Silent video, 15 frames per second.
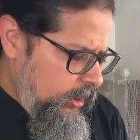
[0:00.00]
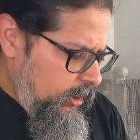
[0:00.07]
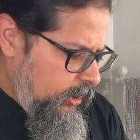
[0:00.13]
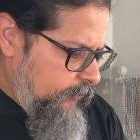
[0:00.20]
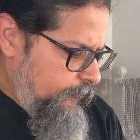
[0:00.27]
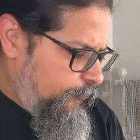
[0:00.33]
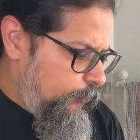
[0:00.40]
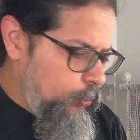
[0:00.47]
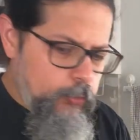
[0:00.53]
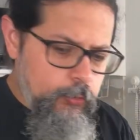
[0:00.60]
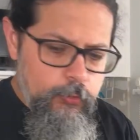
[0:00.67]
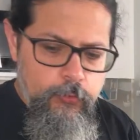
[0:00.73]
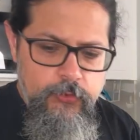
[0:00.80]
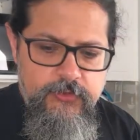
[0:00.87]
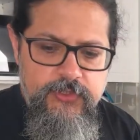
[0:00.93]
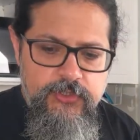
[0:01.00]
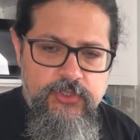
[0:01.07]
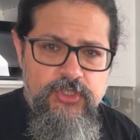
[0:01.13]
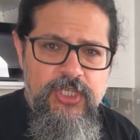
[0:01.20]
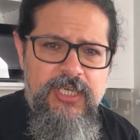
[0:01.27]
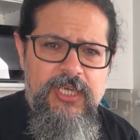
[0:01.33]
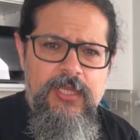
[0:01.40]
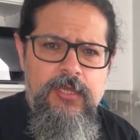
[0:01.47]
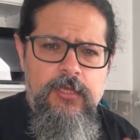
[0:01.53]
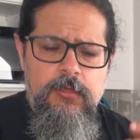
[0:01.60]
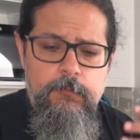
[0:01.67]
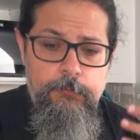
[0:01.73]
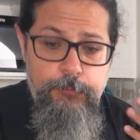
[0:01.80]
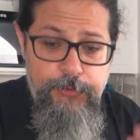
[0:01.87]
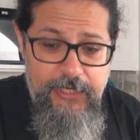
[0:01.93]
if you use chicken
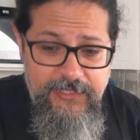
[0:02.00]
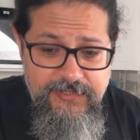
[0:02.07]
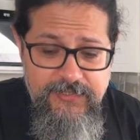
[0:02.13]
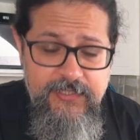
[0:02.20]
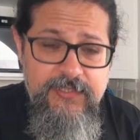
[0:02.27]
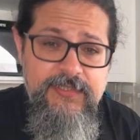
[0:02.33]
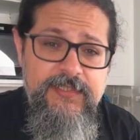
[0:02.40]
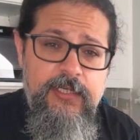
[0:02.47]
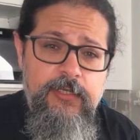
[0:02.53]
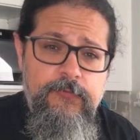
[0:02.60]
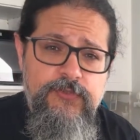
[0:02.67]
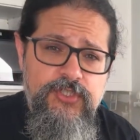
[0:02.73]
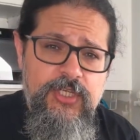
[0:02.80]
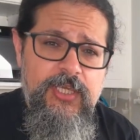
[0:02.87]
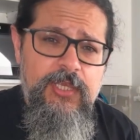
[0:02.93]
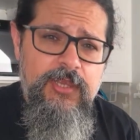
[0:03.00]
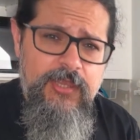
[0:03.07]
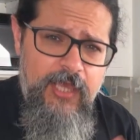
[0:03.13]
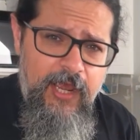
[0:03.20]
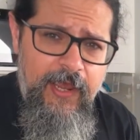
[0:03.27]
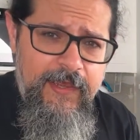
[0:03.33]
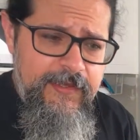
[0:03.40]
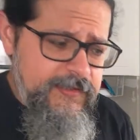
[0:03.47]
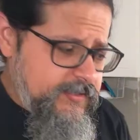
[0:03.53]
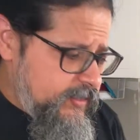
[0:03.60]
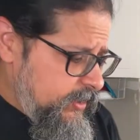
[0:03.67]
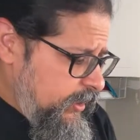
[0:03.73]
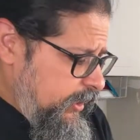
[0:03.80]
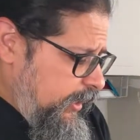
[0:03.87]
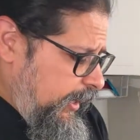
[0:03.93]
breast instead of chicken thighs,
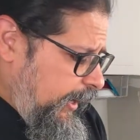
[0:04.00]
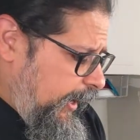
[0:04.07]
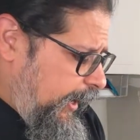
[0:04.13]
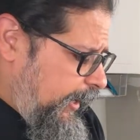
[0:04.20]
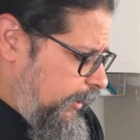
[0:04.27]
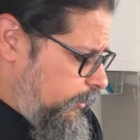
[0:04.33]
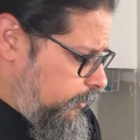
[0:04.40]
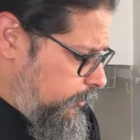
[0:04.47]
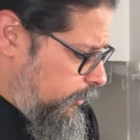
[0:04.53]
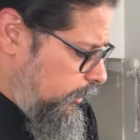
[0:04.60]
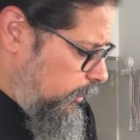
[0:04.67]
and